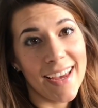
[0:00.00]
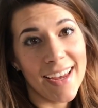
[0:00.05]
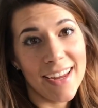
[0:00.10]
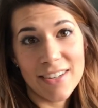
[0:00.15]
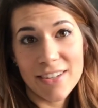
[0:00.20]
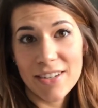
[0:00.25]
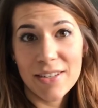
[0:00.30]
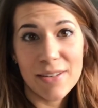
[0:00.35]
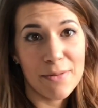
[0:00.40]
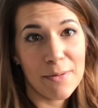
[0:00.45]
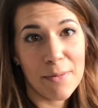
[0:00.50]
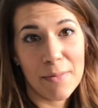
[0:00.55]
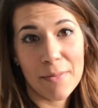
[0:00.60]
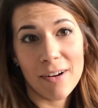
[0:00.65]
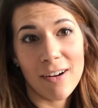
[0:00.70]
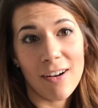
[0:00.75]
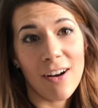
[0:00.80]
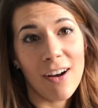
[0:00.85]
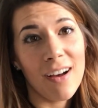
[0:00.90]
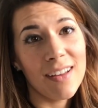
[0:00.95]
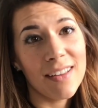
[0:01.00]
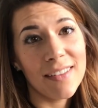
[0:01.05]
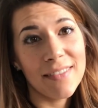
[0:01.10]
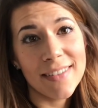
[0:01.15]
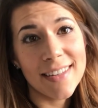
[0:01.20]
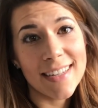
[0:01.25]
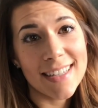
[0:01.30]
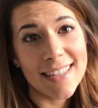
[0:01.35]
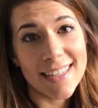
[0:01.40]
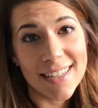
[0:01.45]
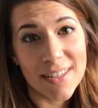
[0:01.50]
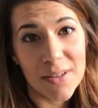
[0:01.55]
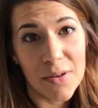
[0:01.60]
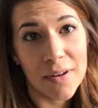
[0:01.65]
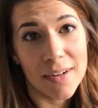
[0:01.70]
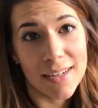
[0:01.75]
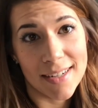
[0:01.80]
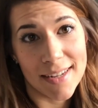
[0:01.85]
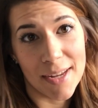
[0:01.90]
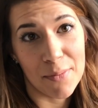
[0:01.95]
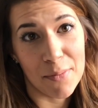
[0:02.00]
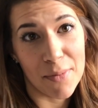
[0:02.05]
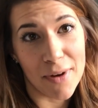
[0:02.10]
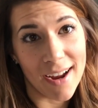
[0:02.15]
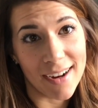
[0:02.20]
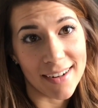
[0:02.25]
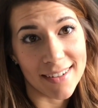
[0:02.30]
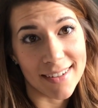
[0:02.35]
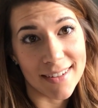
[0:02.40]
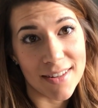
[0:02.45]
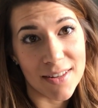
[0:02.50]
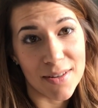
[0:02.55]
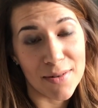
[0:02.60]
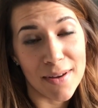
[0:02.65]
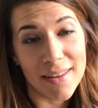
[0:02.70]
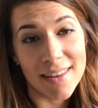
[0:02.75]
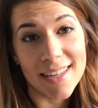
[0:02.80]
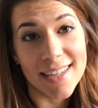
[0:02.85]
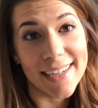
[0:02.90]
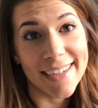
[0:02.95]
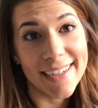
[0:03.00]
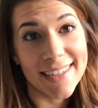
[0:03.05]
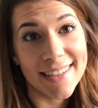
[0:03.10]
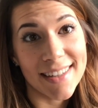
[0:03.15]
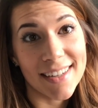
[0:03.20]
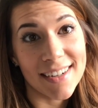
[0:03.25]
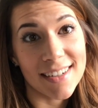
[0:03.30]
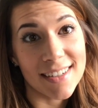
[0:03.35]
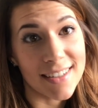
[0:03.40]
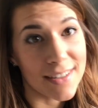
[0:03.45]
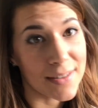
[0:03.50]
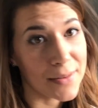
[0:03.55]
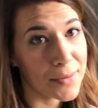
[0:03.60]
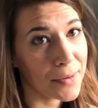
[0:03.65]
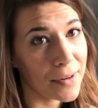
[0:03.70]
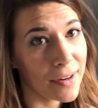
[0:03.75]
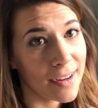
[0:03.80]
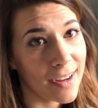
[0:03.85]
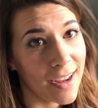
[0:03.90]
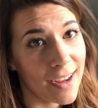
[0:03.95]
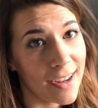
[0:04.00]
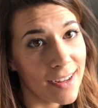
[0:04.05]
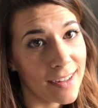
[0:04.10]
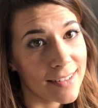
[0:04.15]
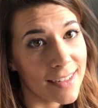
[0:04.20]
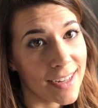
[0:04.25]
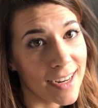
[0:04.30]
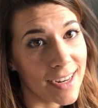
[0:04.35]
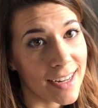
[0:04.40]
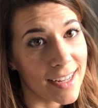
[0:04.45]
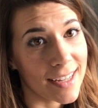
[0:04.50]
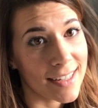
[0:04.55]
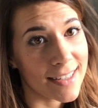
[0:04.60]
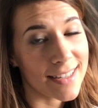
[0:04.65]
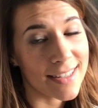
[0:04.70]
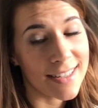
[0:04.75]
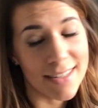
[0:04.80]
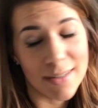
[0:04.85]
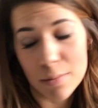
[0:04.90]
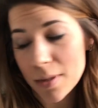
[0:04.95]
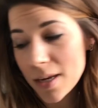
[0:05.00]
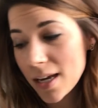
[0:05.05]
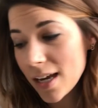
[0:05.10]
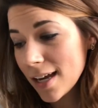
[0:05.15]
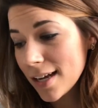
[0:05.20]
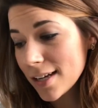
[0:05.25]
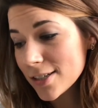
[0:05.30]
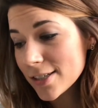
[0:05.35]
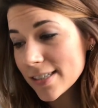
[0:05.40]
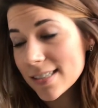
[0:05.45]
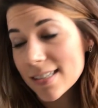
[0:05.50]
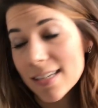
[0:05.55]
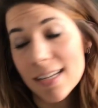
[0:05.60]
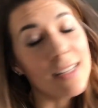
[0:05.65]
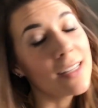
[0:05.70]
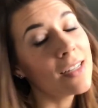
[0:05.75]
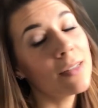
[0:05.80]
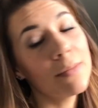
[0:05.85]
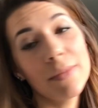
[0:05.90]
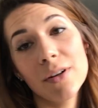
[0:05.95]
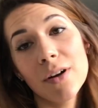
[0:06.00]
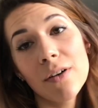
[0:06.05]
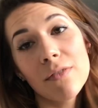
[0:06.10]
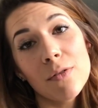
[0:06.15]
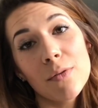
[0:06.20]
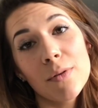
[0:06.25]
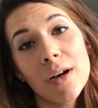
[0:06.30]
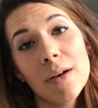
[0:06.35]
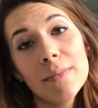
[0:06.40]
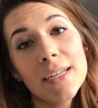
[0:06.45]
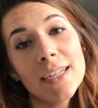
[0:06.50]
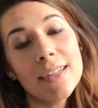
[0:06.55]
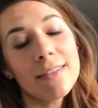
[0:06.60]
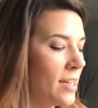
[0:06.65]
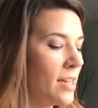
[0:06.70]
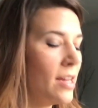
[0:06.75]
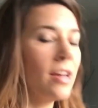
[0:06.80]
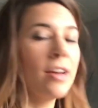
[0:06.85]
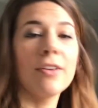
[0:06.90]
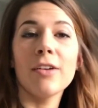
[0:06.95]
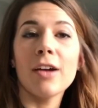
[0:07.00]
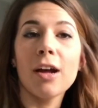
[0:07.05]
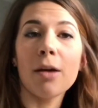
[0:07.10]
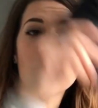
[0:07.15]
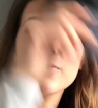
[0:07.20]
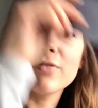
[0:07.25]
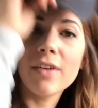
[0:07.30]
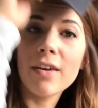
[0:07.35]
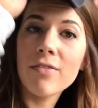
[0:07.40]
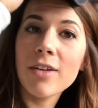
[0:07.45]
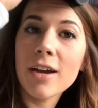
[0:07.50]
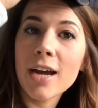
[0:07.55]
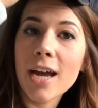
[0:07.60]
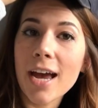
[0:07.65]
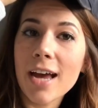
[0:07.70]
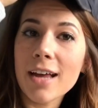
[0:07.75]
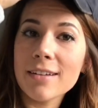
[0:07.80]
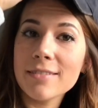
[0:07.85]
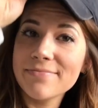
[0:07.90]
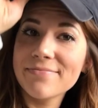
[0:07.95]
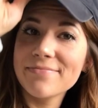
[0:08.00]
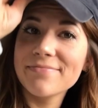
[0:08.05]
And just remember, all of this is going to take practice. So on the days that it doesn't work out and it gets to be just a little bit overwhelming, grab your favorite hat.